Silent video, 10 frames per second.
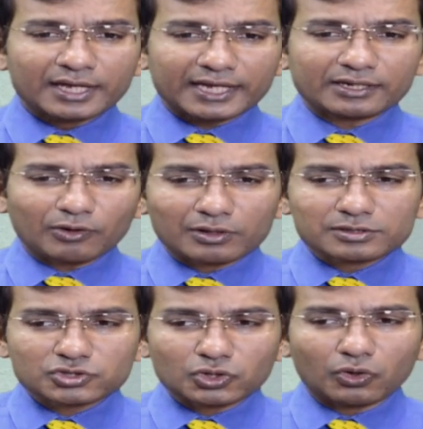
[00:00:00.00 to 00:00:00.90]
can
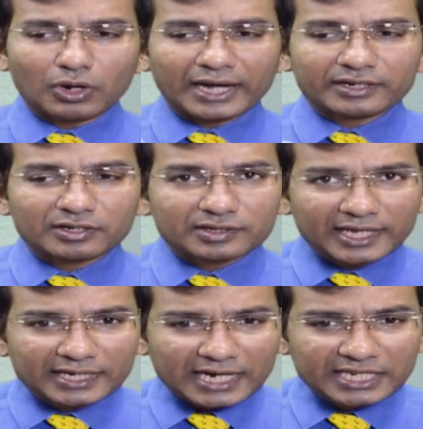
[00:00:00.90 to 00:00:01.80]
also
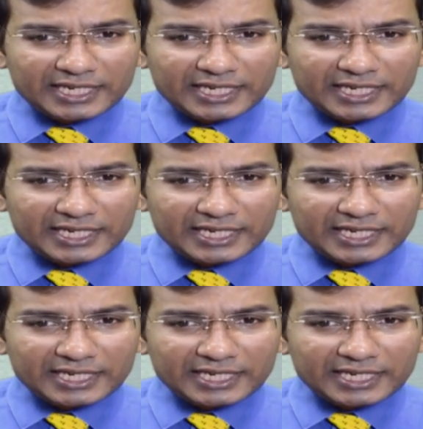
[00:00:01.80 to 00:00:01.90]
entertain any